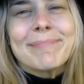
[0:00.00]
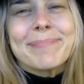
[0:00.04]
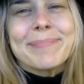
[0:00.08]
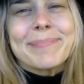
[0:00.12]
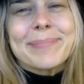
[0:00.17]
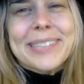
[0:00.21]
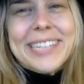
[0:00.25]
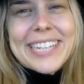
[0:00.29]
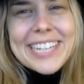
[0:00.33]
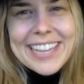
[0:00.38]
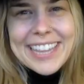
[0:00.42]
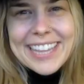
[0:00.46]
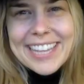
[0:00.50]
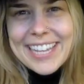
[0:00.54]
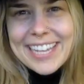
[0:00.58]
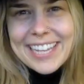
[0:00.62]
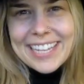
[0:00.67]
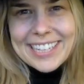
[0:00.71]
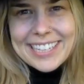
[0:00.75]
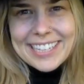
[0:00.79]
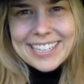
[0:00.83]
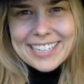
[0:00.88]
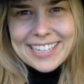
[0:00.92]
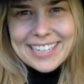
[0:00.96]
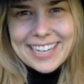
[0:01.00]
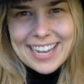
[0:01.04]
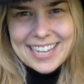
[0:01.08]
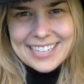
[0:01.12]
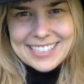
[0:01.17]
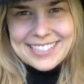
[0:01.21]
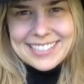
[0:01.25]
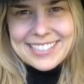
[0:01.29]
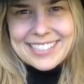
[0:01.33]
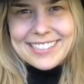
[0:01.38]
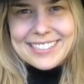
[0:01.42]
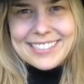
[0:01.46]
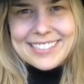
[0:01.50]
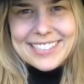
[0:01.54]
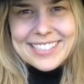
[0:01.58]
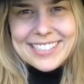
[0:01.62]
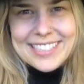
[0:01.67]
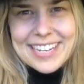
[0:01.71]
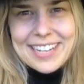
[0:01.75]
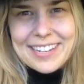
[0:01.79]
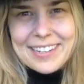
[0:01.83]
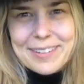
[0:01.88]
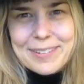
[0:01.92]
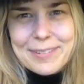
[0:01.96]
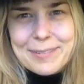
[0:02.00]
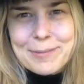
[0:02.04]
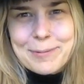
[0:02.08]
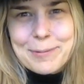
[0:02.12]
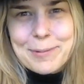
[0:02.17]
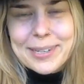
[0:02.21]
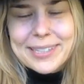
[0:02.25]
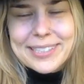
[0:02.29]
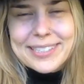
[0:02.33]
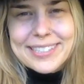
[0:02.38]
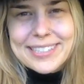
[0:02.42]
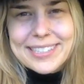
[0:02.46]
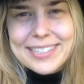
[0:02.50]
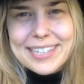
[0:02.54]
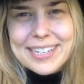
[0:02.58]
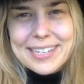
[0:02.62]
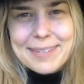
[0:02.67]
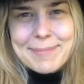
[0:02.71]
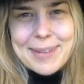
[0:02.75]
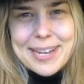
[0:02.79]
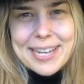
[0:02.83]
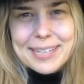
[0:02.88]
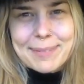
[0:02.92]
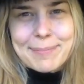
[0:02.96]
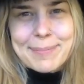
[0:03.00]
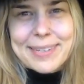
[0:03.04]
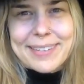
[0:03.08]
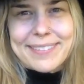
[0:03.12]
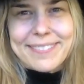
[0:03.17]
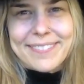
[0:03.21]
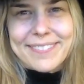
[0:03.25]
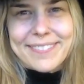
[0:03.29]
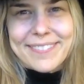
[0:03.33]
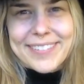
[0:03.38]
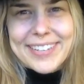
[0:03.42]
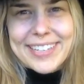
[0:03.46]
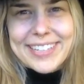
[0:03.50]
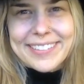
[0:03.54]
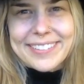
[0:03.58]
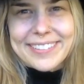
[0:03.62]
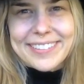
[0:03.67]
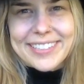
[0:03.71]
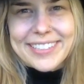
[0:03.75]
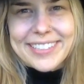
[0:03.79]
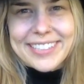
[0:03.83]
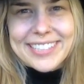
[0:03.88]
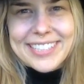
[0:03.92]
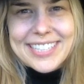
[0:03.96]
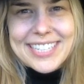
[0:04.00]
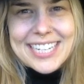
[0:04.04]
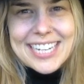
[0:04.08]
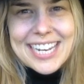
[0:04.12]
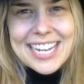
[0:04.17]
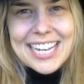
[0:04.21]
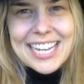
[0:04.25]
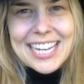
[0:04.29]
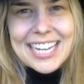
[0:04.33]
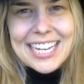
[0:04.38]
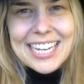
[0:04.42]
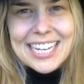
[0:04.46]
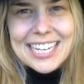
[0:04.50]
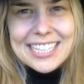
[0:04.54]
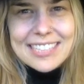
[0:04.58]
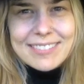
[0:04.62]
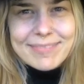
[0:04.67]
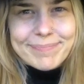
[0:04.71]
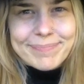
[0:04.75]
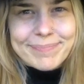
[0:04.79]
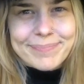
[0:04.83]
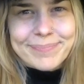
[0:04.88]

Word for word: Breathe in and ask yourself, what's going to make me feel good today?